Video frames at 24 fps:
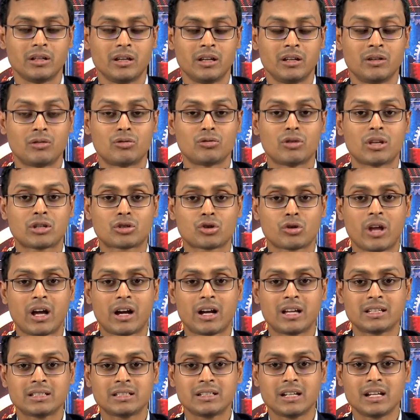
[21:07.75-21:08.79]
Into the
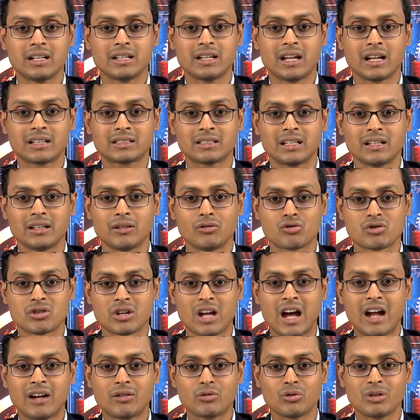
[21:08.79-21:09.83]
Sonogashira reaction, you
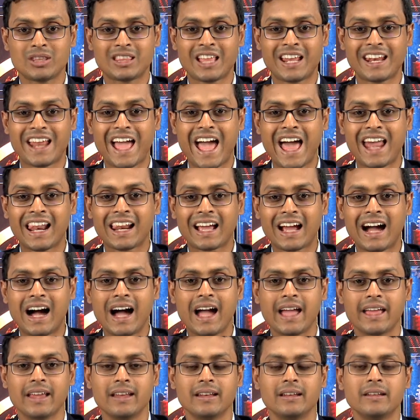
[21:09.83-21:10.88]
start with an
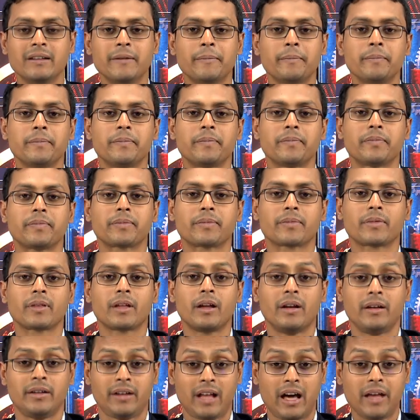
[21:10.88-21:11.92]
alkyne,
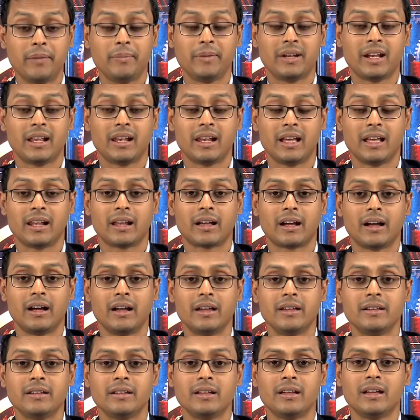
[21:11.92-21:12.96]
terminal
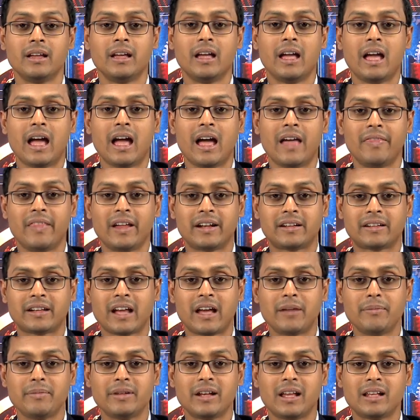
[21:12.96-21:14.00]
alkyne, and the
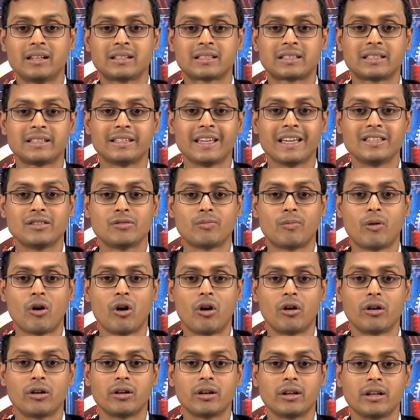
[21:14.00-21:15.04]
terminal CH
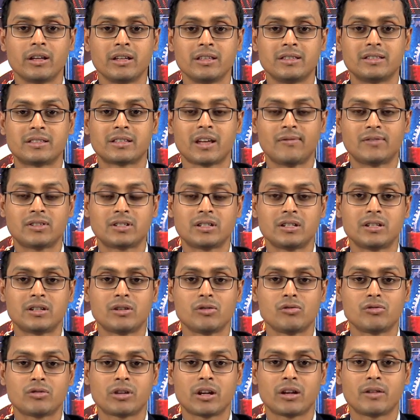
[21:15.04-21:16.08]
bond is
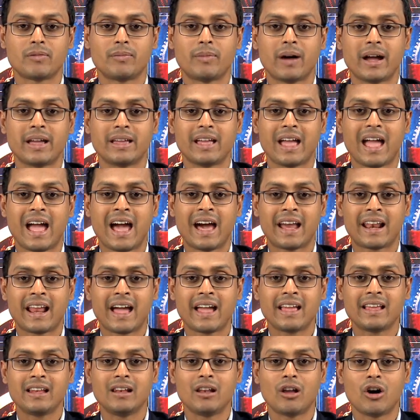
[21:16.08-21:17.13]
substituted by
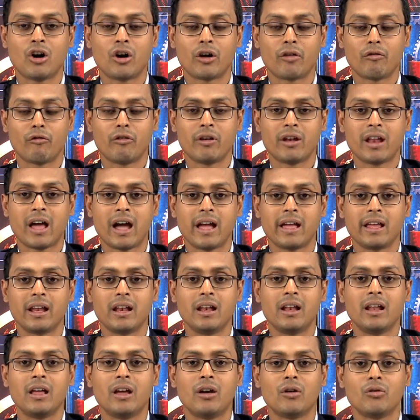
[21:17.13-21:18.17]
aryl or
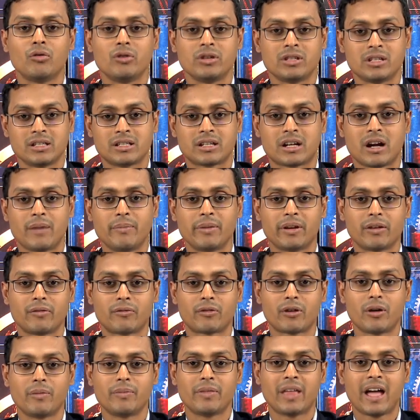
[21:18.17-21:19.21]
vinyl, which is coming
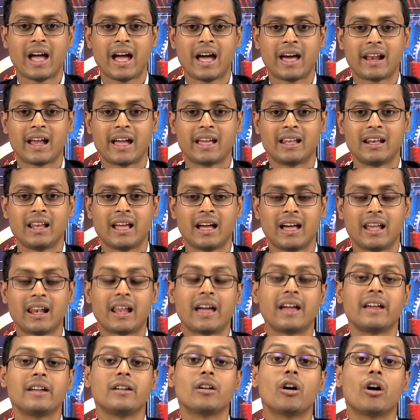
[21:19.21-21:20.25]
from the aryl
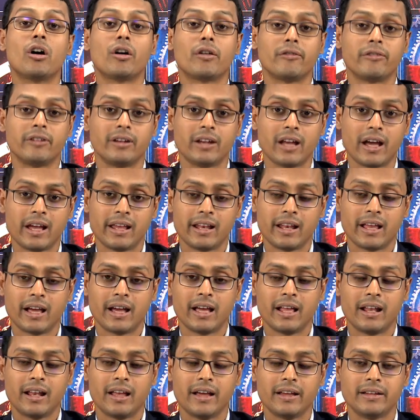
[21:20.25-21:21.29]
halide or vinyl
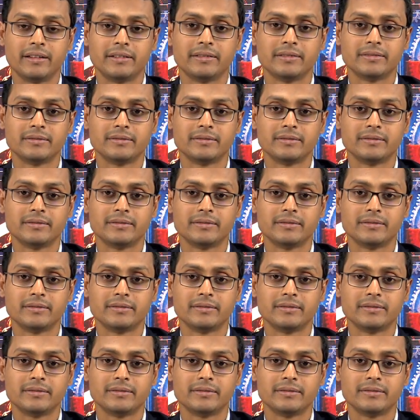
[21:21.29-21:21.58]
halide.